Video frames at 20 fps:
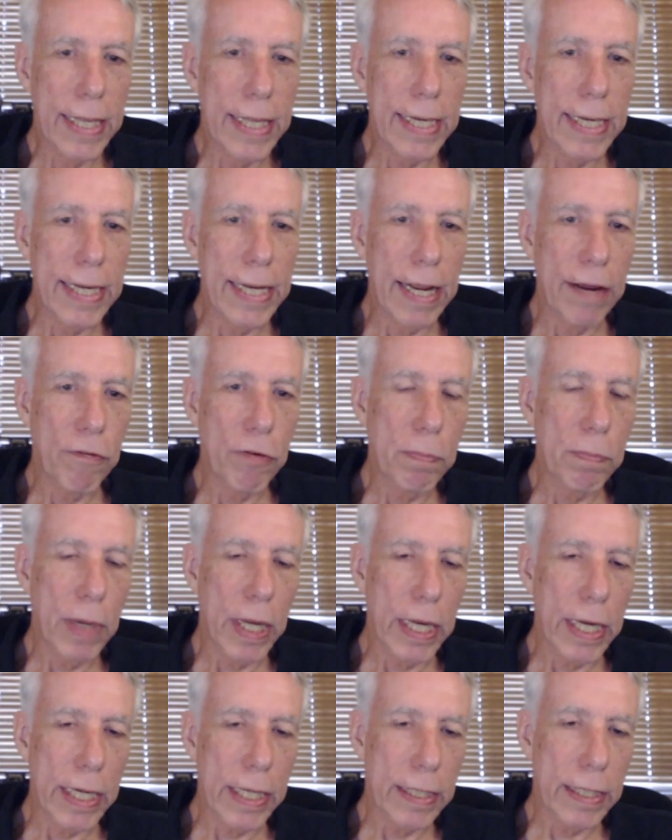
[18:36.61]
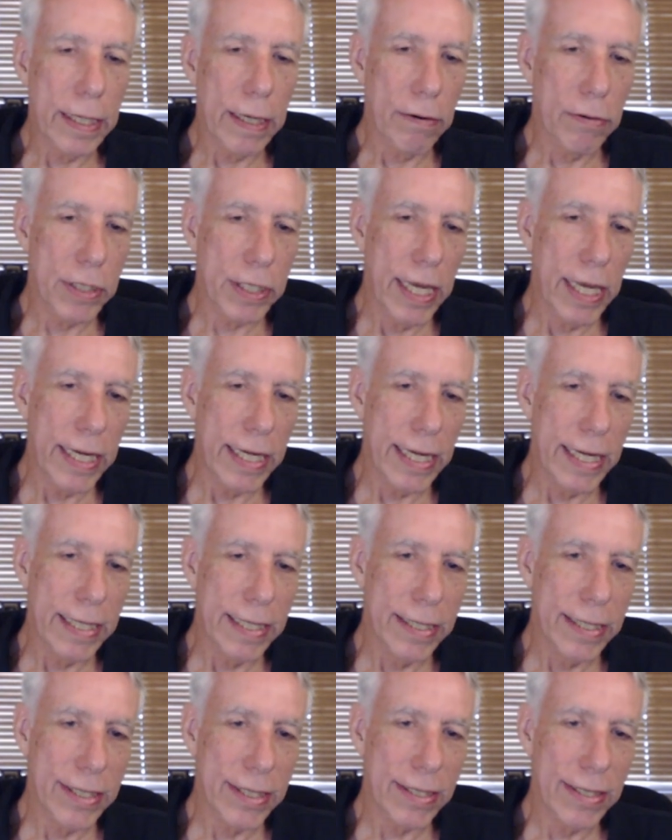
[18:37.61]
Never mind. I was thinking
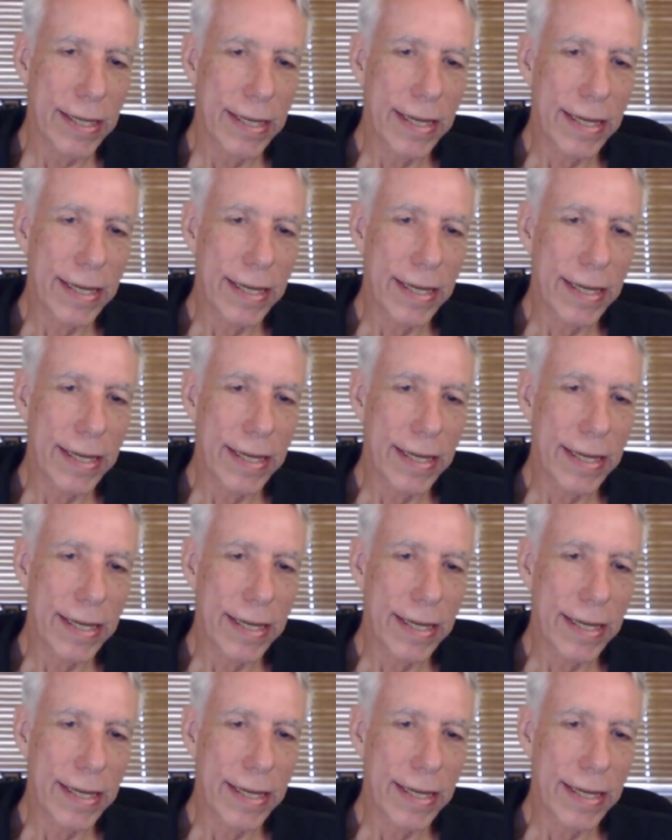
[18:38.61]
this